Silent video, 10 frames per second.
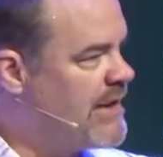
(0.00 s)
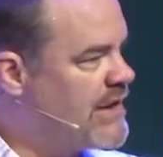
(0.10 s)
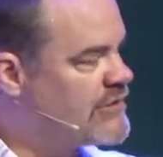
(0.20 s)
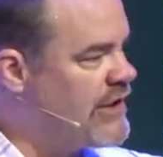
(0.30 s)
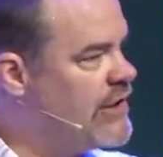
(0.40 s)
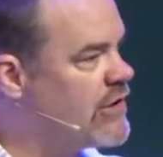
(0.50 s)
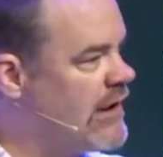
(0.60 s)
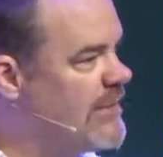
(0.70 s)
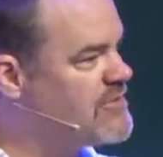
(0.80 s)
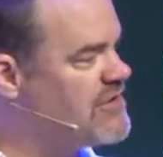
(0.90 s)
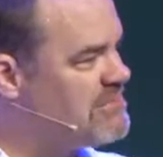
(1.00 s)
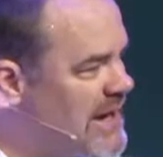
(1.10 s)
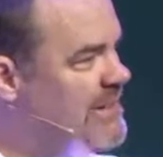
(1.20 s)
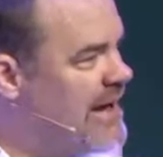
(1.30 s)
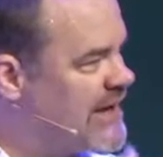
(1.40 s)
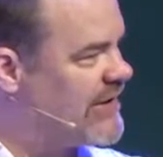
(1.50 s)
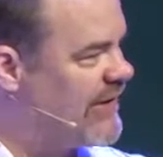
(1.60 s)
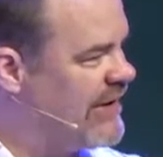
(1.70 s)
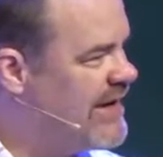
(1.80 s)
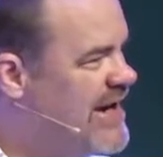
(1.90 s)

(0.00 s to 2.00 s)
because here comes the moneymaker.